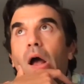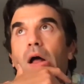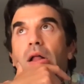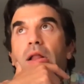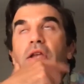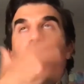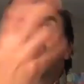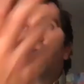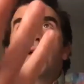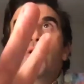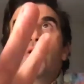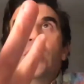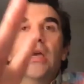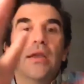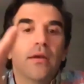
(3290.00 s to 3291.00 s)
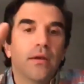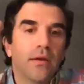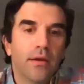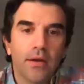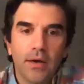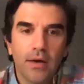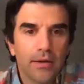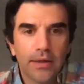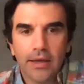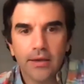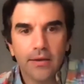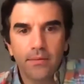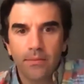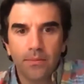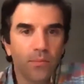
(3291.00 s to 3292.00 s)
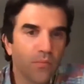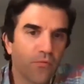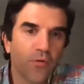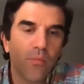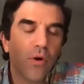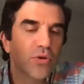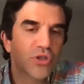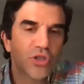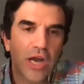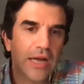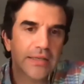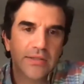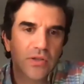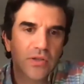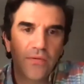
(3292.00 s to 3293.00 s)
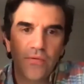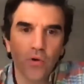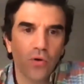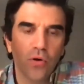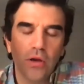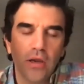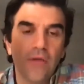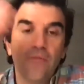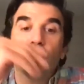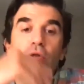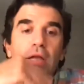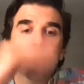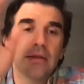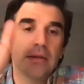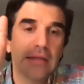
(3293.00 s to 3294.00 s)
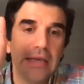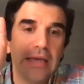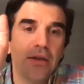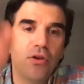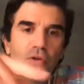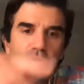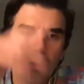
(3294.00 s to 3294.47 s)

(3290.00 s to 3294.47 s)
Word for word: like you you get uh, like for most shots if you're if you're like a lead you'll